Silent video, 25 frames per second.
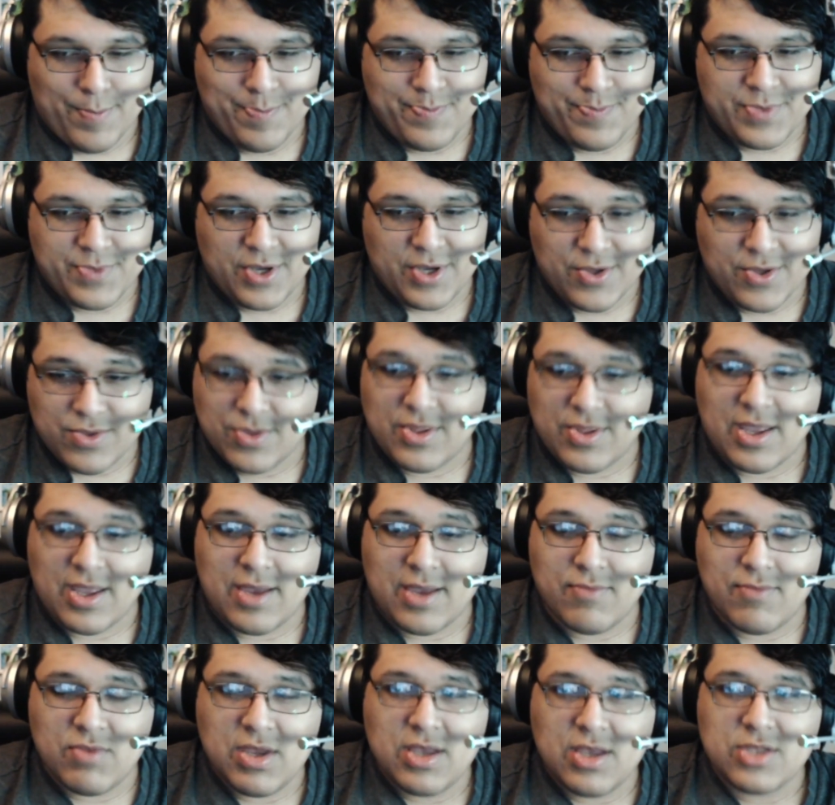Other than that,
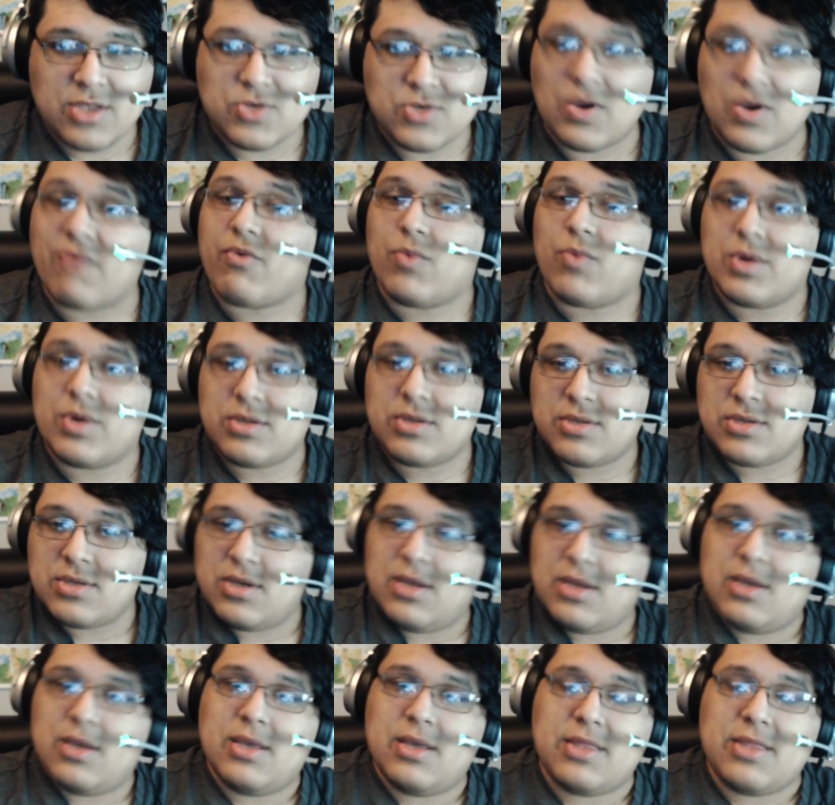to everyone
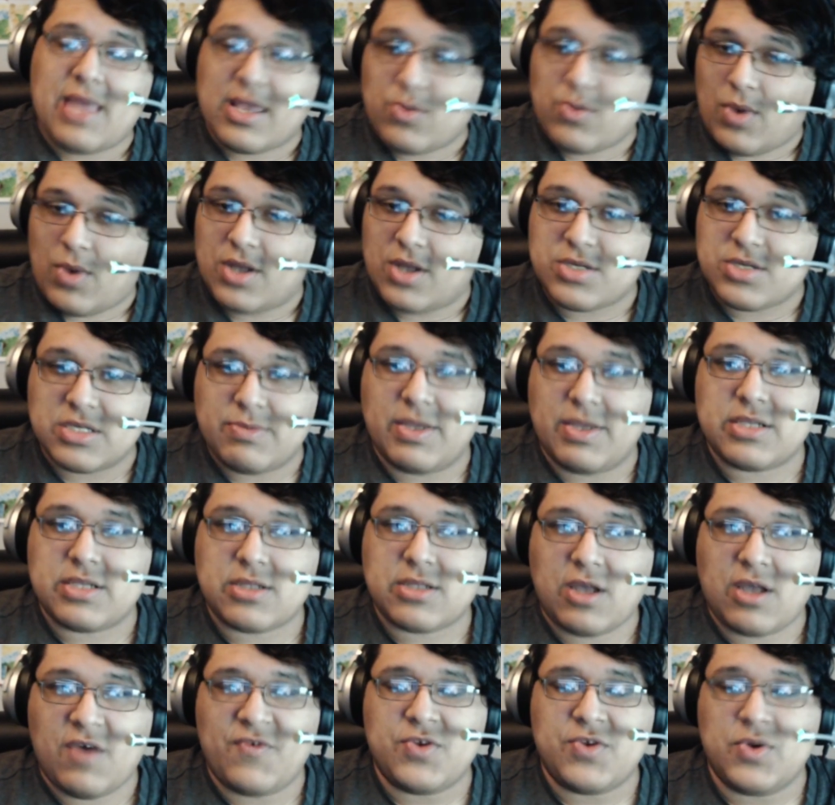that watches my
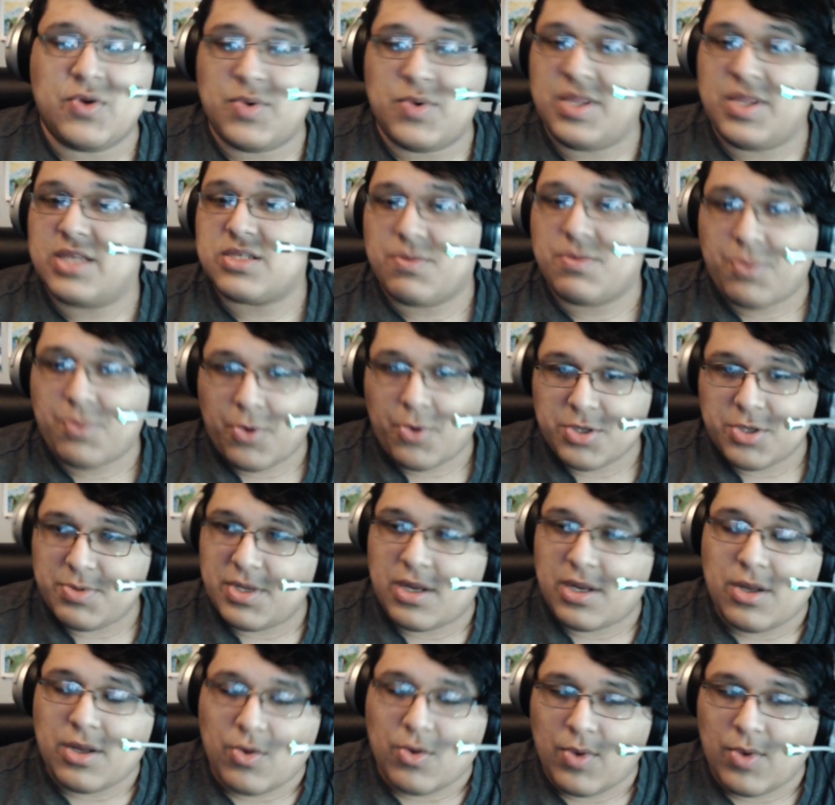stuff, to anyone that supports me in
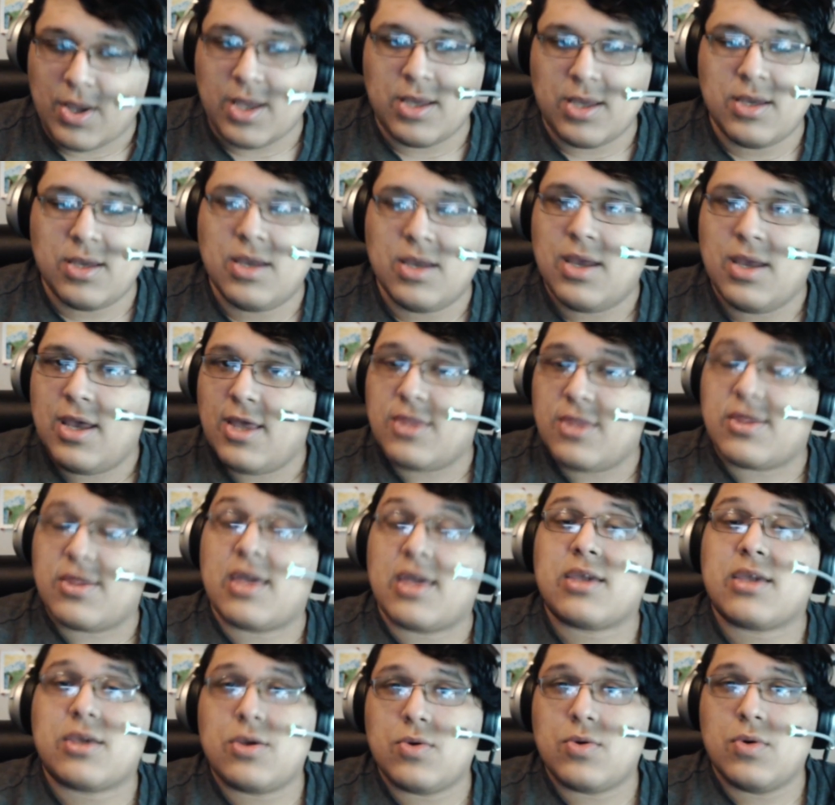any way,
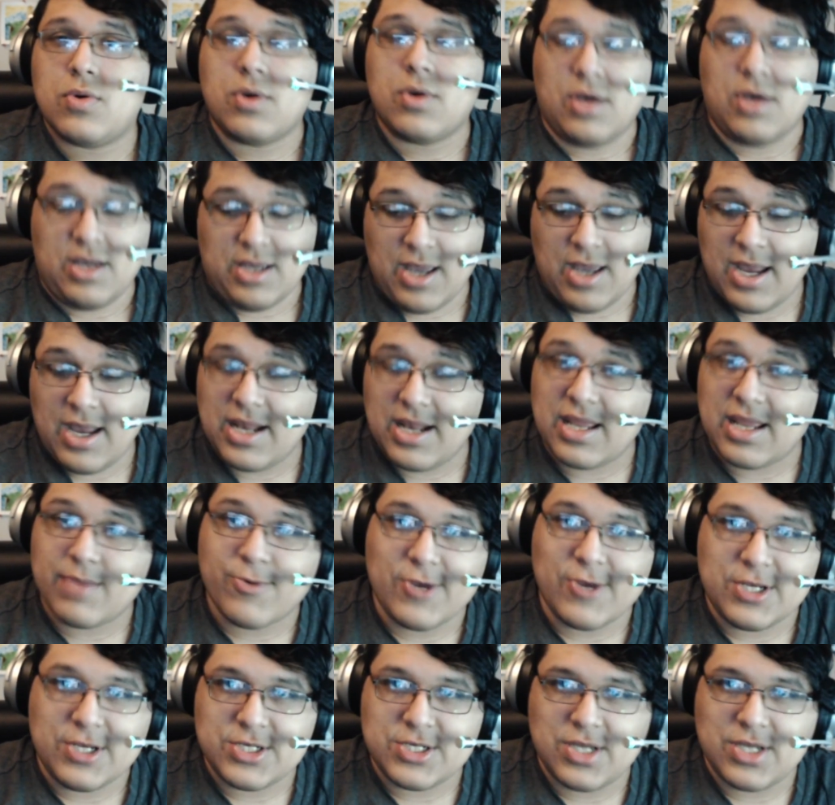thank you. I highly
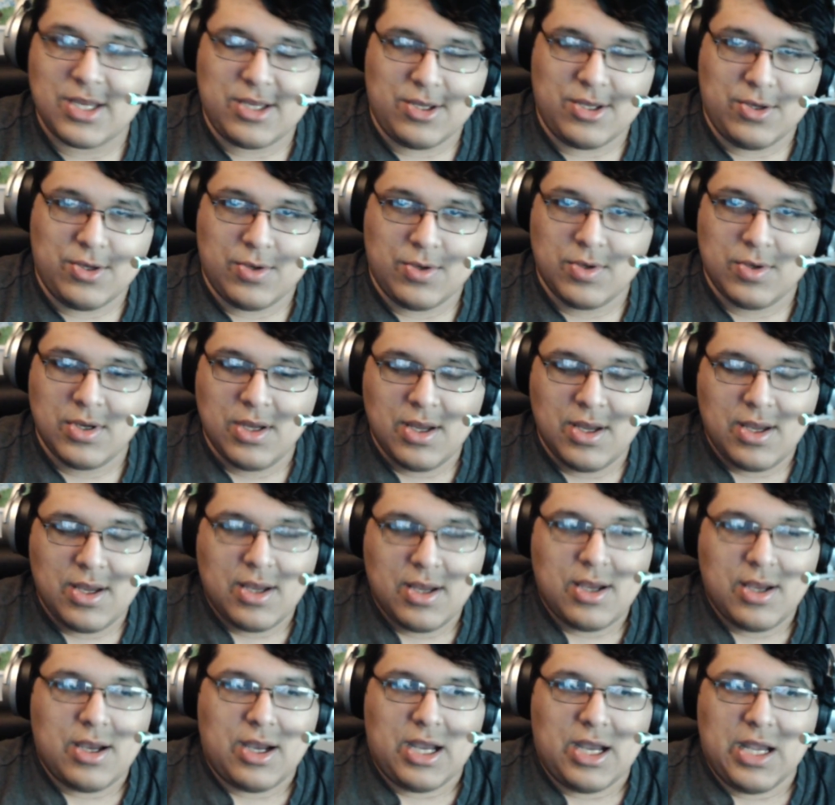appreciate you.
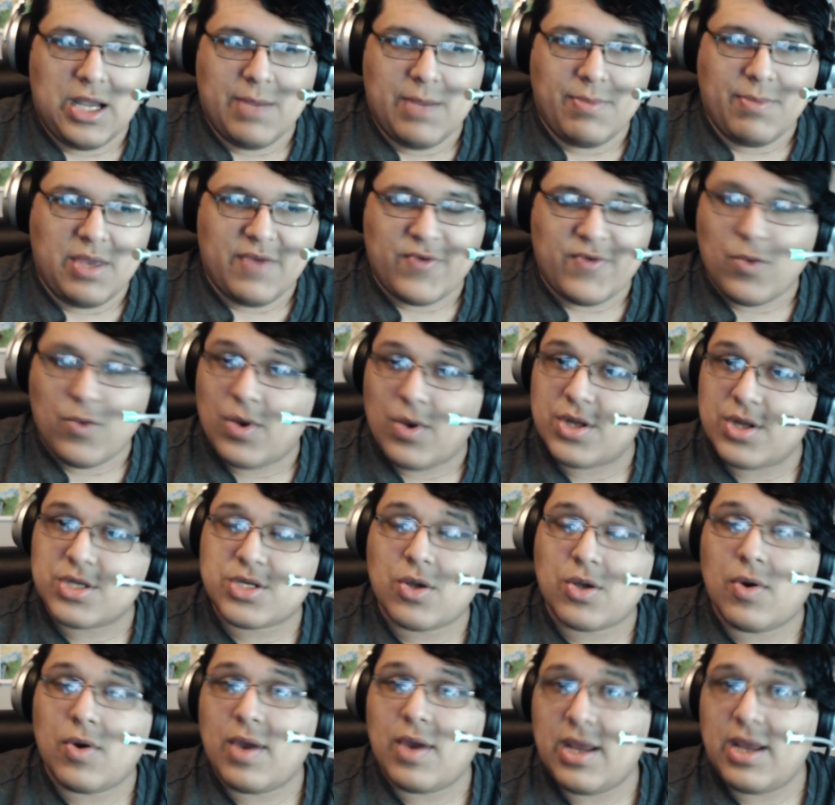If you want to
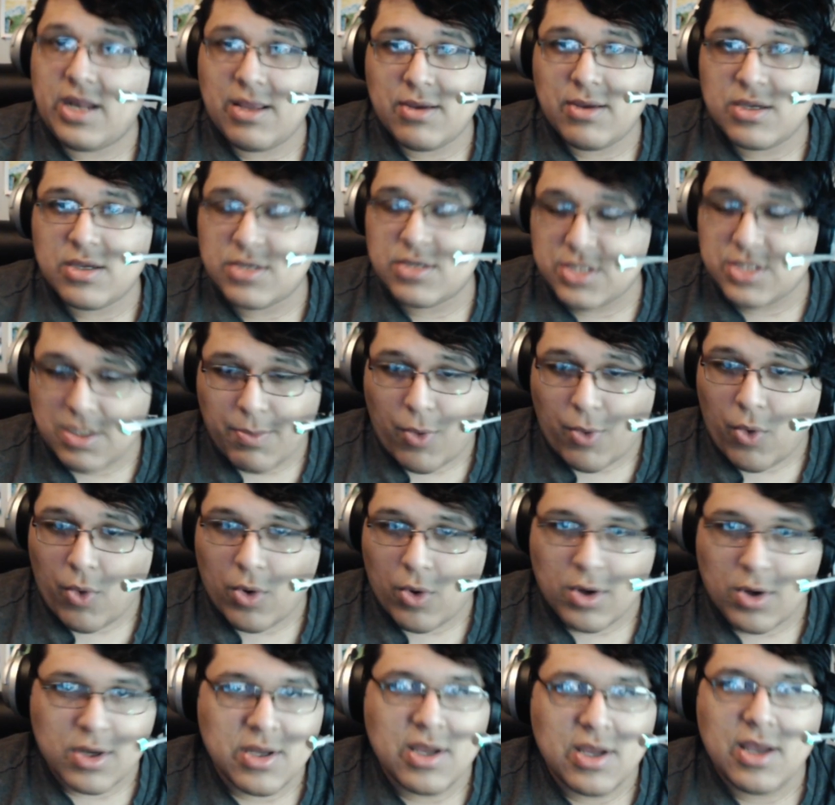show any
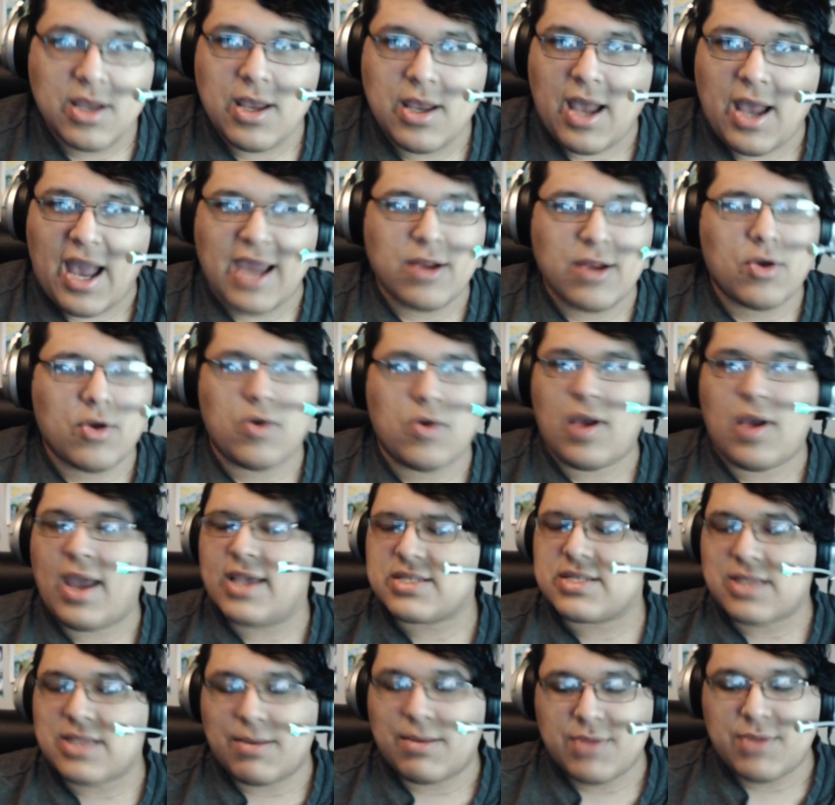support, I'm
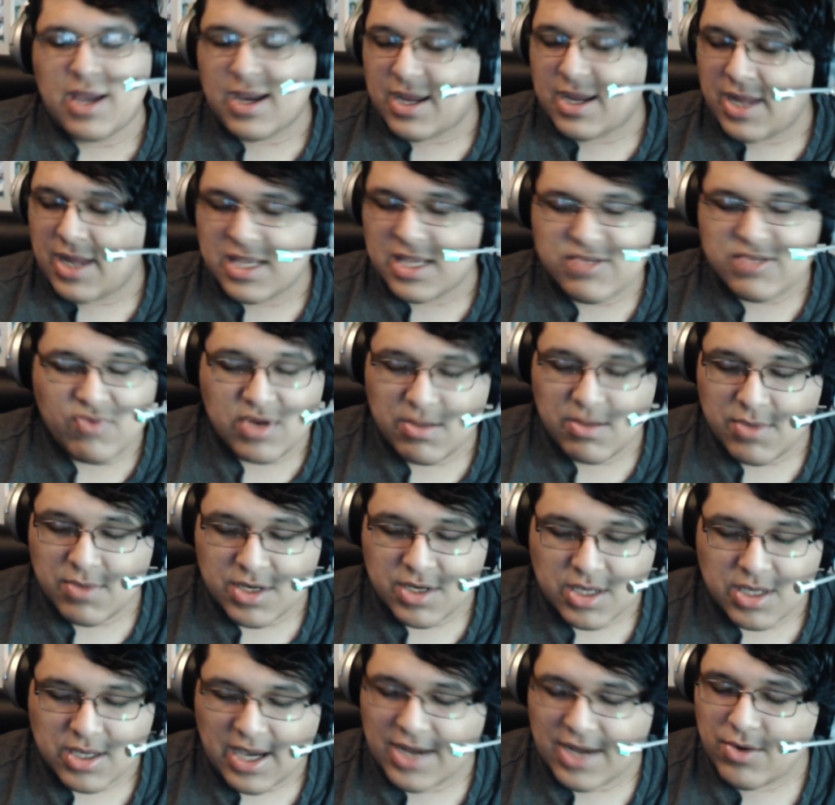not gonna ask for any
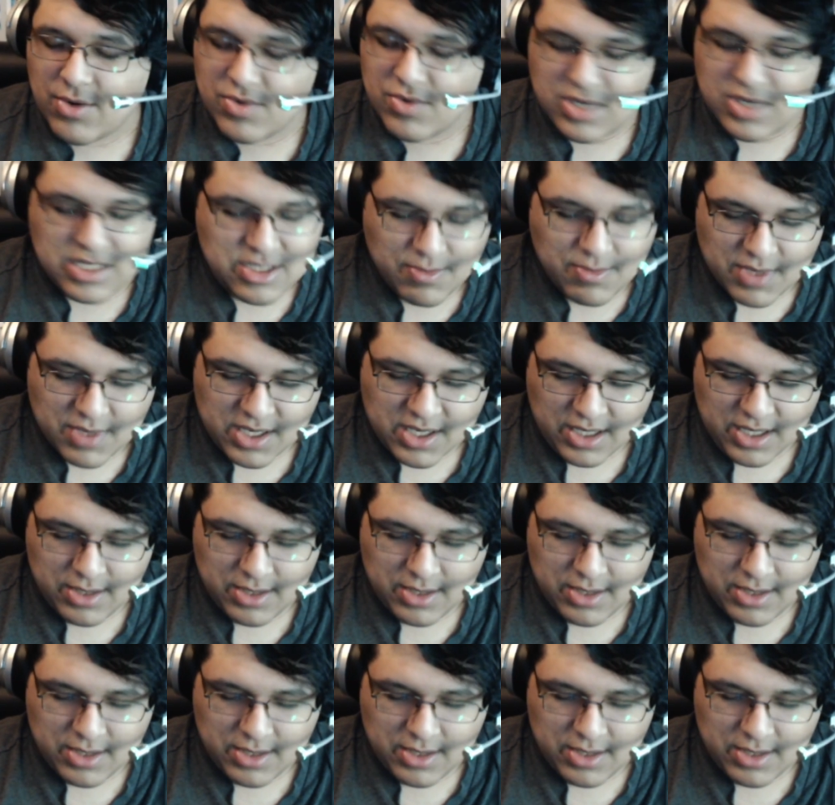money. I don't need the money.